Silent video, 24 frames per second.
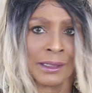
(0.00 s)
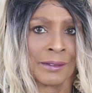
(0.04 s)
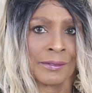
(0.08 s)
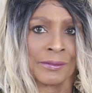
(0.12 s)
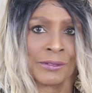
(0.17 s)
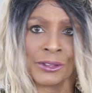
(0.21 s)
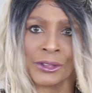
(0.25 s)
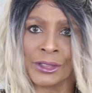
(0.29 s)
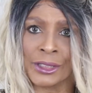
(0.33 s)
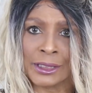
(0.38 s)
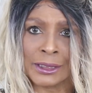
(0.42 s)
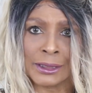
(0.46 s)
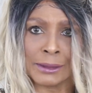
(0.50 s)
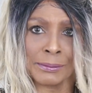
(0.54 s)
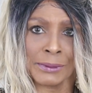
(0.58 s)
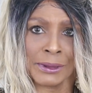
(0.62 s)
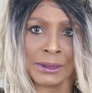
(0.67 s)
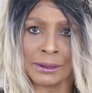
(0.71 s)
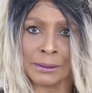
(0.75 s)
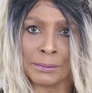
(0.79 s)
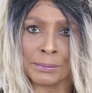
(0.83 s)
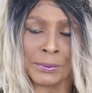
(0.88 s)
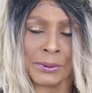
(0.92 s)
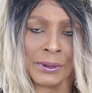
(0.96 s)
very
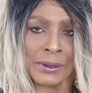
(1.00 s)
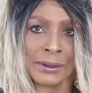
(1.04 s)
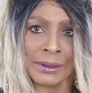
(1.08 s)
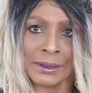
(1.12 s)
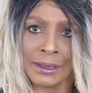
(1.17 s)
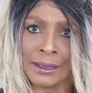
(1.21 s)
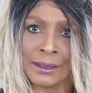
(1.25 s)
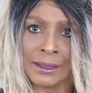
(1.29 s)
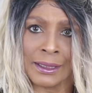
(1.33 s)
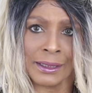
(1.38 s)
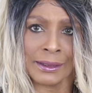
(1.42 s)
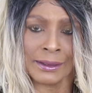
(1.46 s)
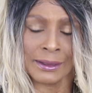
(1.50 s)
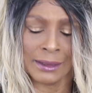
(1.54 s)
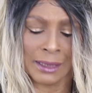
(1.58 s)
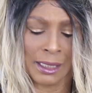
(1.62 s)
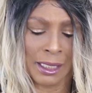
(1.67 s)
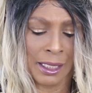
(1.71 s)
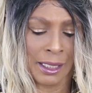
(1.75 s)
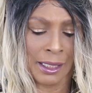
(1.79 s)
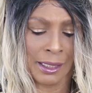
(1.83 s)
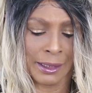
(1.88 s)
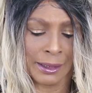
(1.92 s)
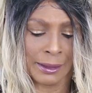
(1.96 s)
expensive piece at that
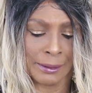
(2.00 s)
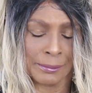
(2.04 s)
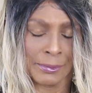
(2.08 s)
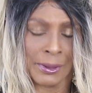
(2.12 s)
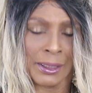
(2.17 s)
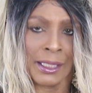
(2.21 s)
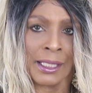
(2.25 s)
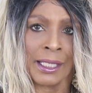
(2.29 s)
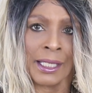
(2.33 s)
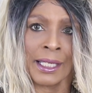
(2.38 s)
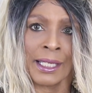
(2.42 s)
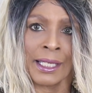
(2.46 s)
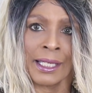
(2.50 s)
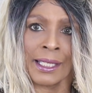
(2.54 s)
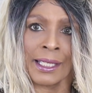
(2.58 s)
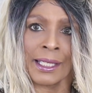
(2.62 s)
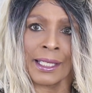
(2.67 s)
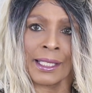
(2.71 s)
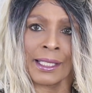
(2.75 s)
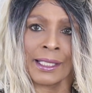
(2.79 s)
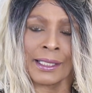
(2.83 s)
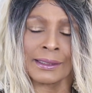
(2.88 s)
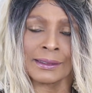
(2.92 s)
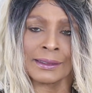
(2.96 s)
time,
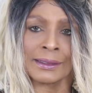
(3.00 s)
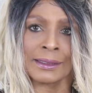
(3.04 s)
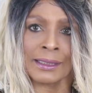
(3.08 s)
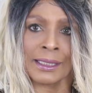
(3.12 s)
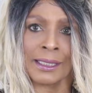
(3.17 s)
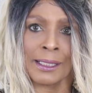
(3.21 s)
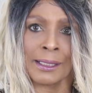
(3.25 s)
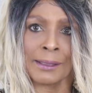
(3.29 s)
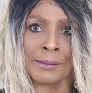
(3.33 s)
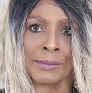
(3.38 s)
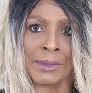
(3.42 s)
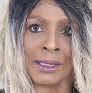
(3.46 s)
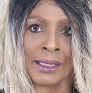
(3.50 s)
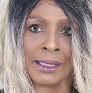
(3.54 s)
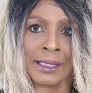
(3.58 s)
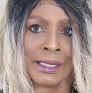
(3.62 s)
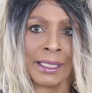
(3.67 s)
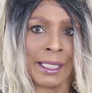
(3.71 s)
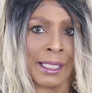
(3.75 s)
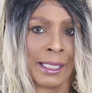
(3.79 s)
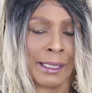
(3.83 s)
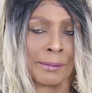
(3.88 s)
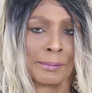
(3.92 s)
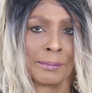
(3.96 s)
and I
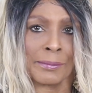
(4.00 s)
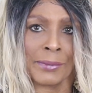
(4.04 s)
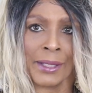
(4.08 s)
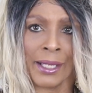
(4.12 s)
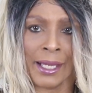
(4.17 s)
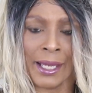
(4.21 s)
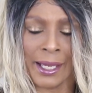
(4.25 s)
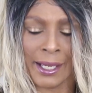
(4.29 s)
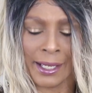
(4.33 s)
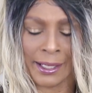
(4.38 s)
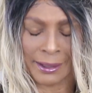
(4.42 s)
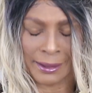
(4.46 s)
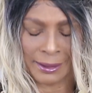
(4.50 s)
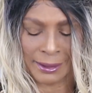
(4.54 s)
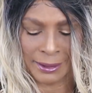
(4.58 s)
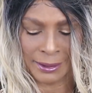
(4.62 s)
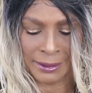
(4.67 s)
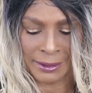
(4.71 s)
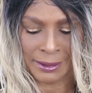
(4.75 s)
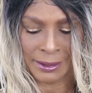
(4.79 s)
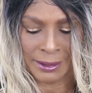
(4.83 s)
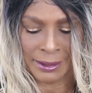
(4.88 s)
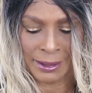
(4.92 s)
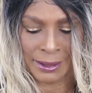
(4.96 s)
came back
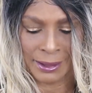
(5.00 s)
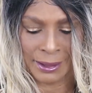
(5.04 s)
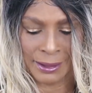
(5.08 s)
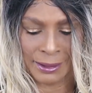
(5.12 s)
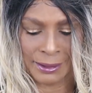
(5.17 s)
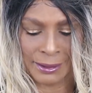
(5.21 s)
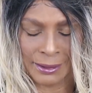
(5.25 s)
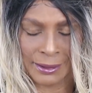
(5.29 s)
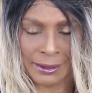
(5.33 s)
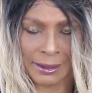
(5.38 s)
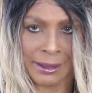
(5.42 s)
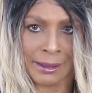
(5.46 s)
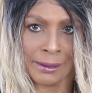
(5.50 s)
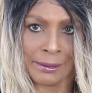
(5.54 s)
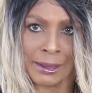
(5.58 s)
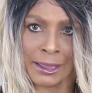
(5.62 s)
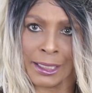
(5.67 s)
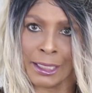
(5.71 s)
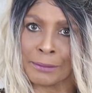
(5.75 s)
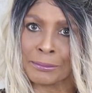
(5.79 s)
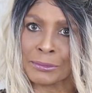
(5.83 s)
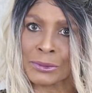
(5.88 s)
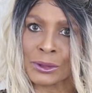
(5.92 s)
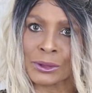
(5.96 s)
and
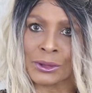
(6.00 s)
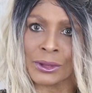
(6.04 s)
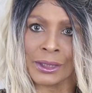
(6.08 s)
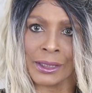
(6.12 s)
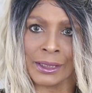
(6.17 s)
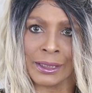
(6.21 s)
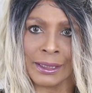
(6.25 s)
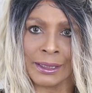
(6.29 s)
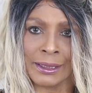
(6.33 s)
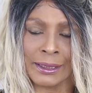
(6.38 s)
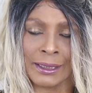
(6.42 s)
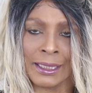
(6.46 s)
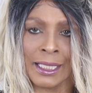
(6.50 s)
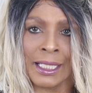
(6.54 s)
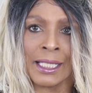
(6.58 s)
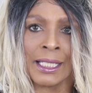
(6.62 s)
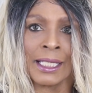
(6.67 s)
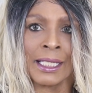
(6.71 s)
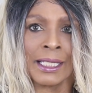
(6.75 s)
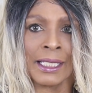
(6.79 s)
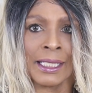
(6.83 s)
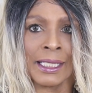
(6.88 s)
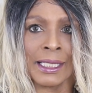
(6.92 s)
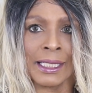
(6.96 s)
kept looking,
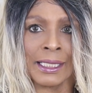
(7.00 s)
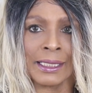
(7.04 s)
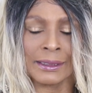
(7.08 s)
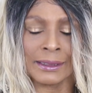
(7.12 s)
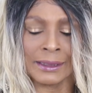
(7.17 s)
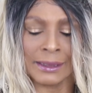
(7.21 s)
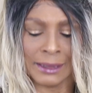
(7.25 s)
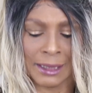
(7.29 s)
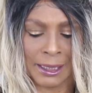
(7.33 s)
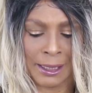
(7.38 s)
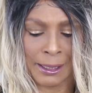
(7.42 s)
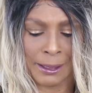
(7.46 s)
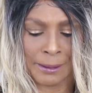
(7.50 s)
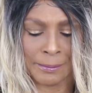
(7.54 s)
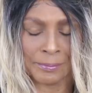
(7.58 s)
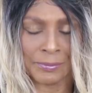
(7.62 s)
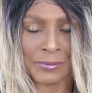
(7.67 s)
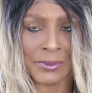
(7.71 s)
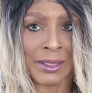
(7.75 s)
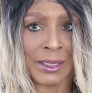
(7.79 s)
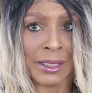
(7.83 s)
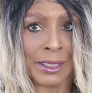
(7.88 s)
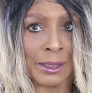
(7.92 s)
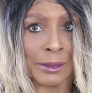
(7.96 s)
and
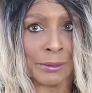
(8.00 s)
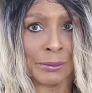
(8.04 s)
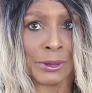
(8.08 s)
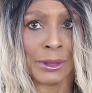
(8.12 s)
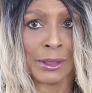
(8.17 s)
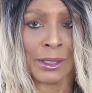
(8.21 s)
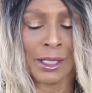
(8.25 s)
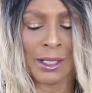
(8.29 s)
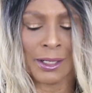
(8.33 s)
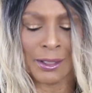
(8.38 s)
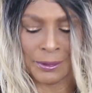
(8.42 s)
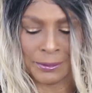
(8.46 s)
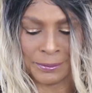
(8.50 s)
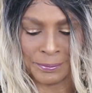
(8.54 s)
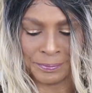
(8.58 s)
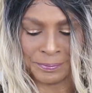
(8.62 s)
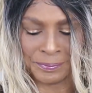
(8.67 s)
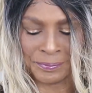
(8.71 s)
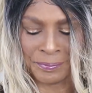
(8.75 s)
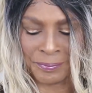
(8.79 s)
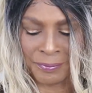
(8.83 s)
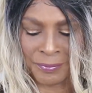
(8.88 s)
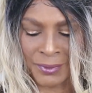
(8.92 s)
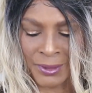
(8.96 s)
here we go.
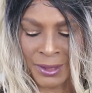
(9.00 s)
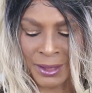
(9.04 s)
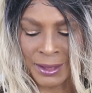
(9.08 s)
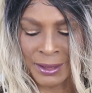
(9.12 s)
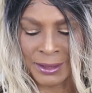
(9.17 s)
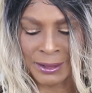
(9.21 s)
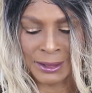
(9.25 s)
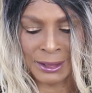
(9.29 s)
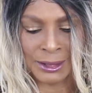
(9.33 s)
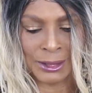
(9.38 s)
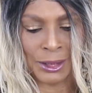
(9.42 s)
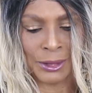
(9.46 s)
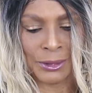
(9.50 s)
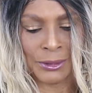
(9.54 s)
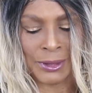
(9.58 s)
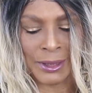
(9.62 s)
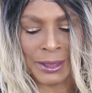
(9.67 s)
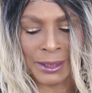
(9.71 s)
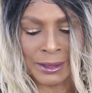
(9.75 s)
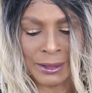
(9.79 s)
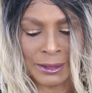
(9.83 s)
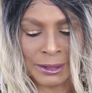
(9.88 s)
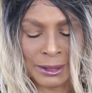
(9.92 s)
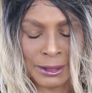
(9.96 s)
So
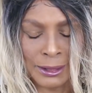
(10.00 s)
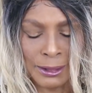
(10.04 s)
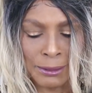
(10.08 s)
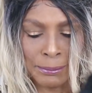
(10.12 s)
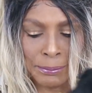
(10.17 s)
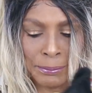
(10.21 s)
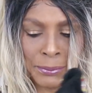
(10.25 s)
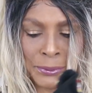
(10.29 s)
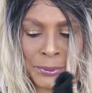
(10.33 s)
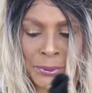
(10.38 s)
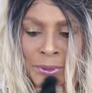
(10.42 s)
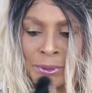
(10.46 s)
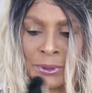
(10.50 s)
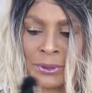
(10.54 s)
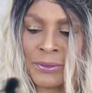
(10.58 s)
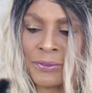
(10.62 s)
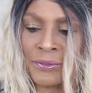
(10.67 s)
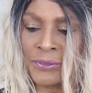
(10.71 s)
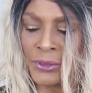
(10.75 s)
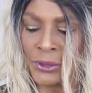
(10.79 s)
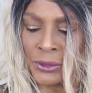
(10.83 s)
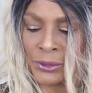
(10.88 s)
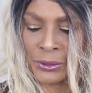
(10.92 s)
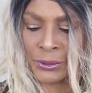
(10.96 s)
it is this
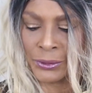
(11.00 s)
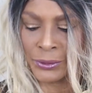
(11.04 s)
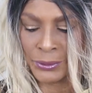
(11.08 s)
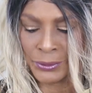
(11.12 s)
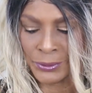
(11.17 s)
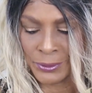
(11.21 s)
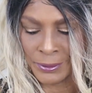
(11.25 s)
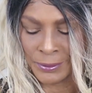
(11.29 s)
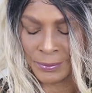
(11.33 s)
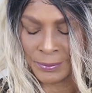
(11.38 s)
beautiful,